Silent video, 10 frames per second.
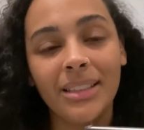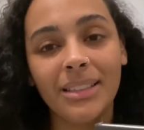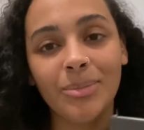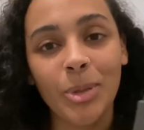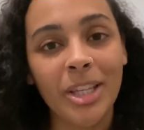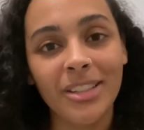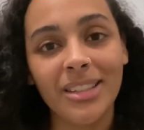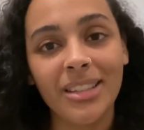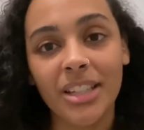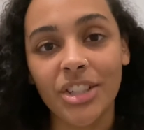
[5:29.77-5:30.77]
because
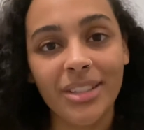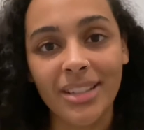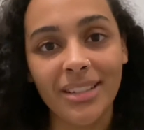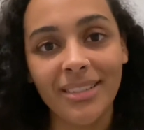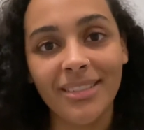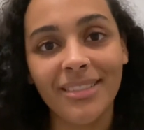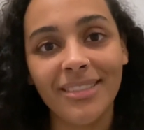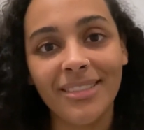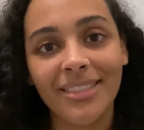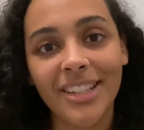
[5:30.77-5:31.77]
that just
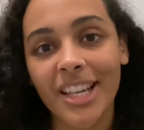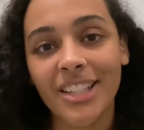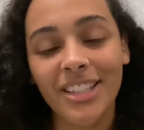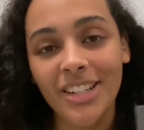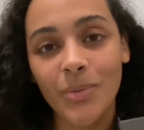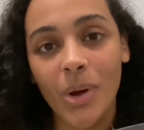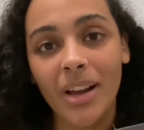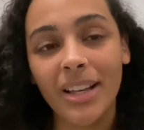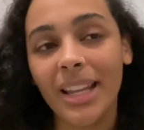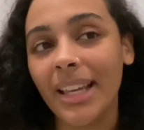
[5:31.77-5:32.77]
didn't
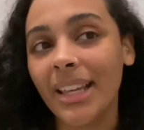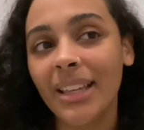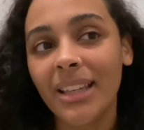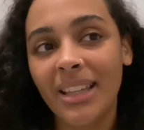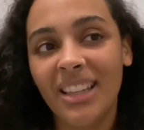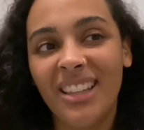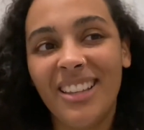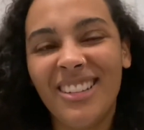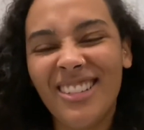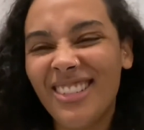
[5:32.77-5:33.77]
work. Like,
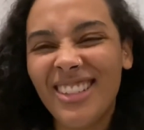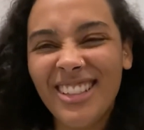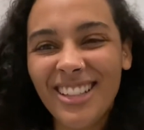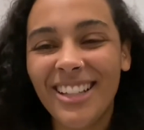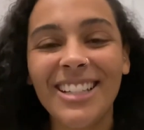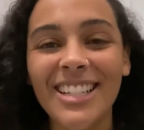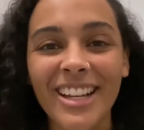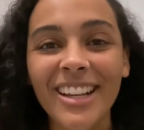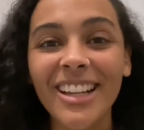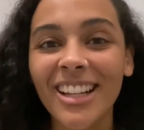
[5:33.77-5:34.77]
I don't
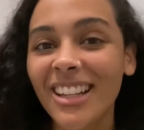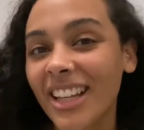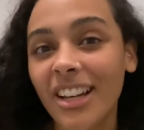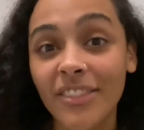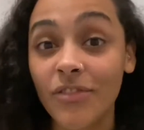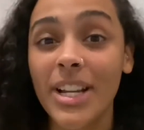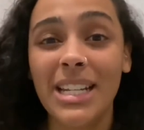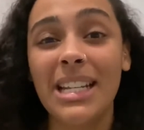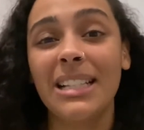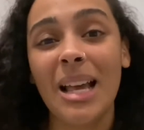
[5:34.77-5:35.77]
know, like, I'll read
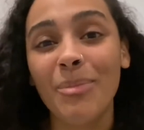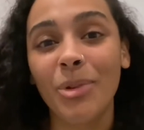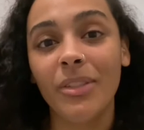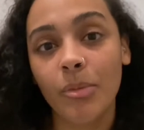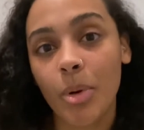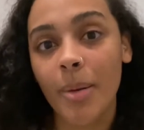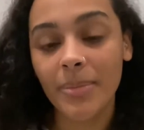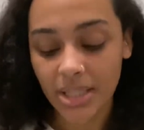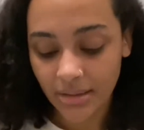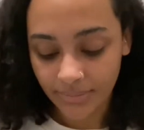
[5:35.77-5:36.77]
an example of a
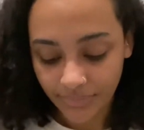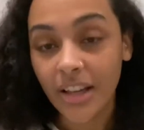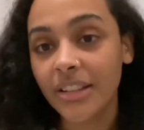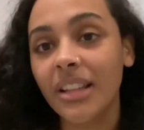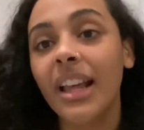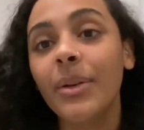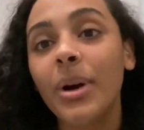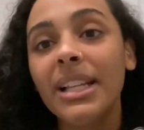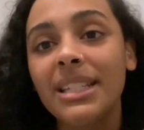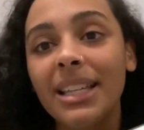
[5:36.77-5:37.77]
prompt. So like, what
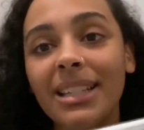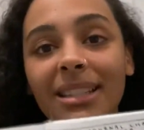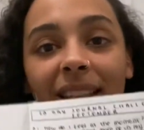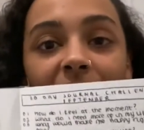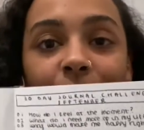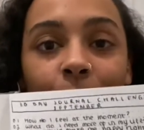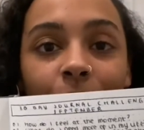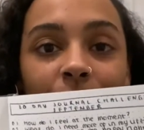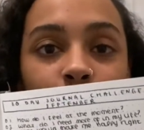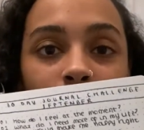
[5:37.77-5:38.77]
I did is I wrote
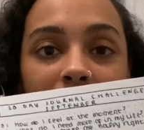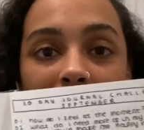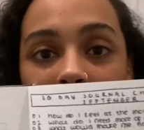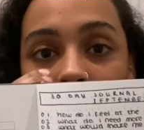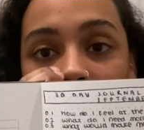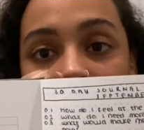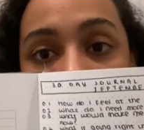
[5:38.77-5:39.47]
them all down.